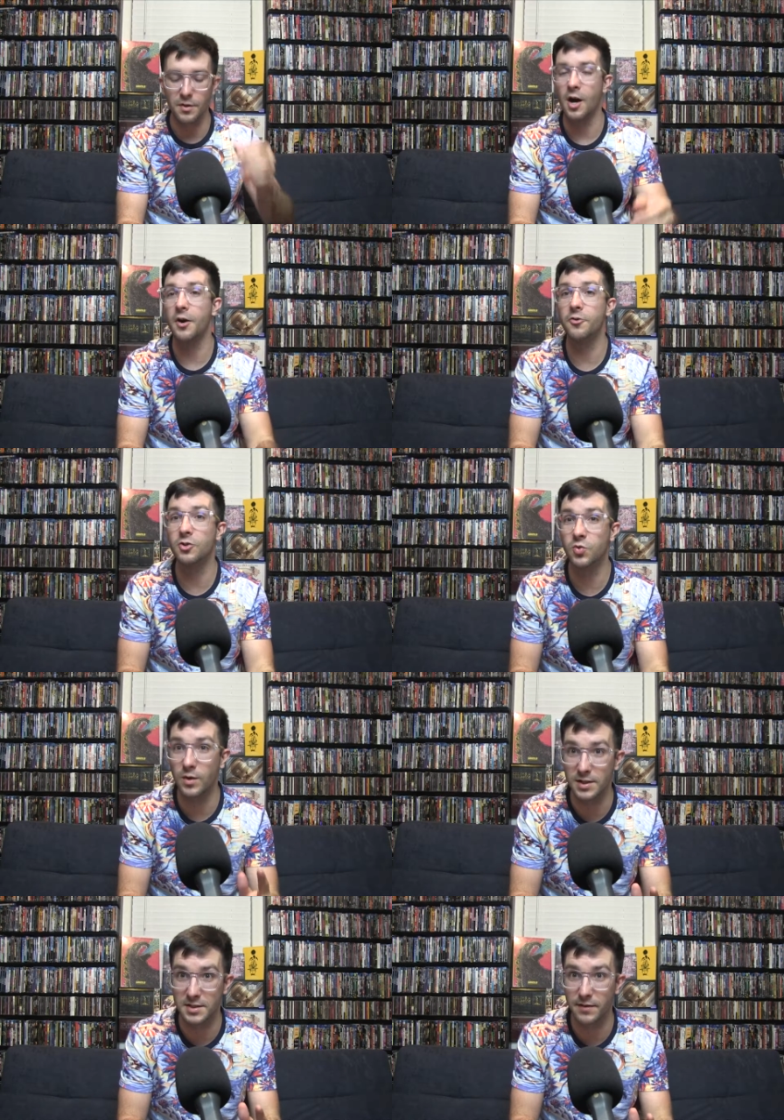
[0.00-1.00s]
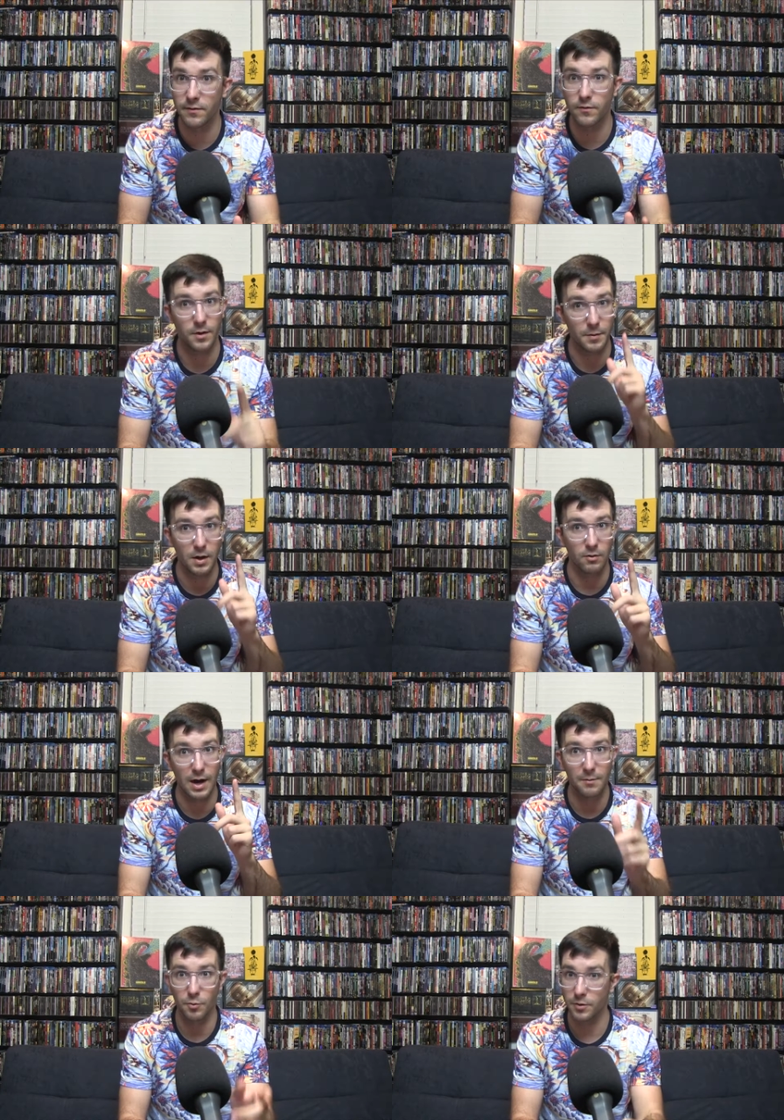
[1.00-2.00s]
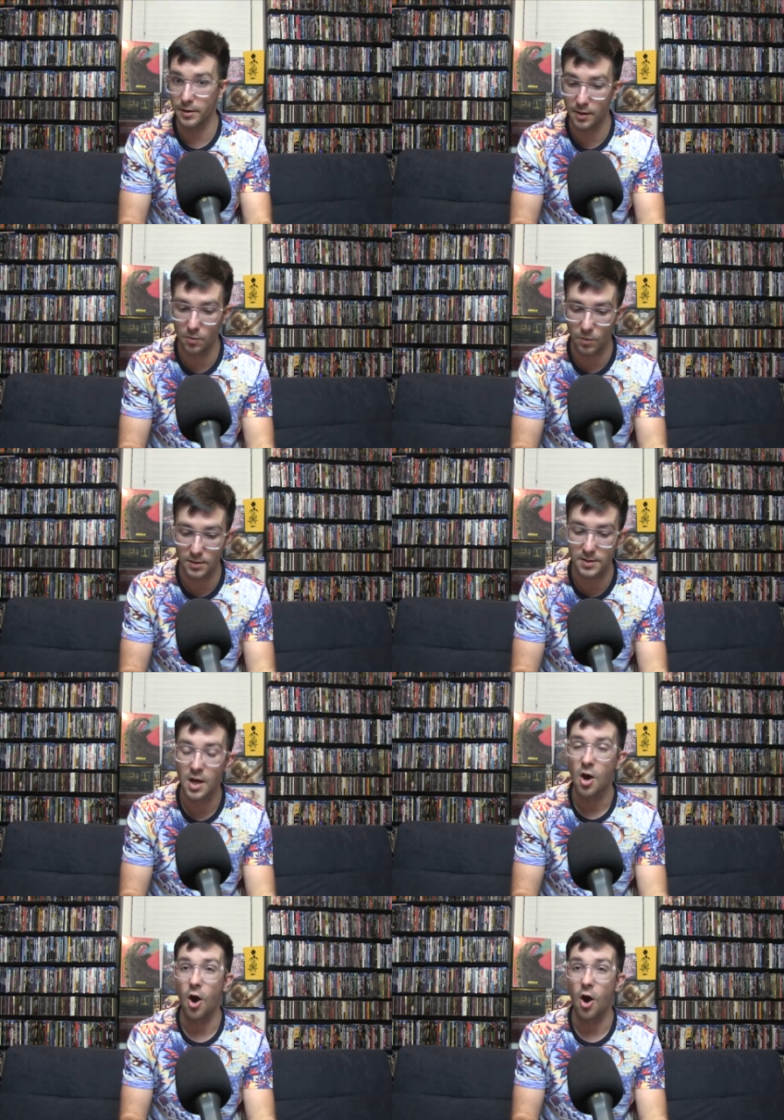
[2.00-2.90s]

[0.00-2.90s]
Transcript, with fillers: 127 of them, a lot more than the other ones.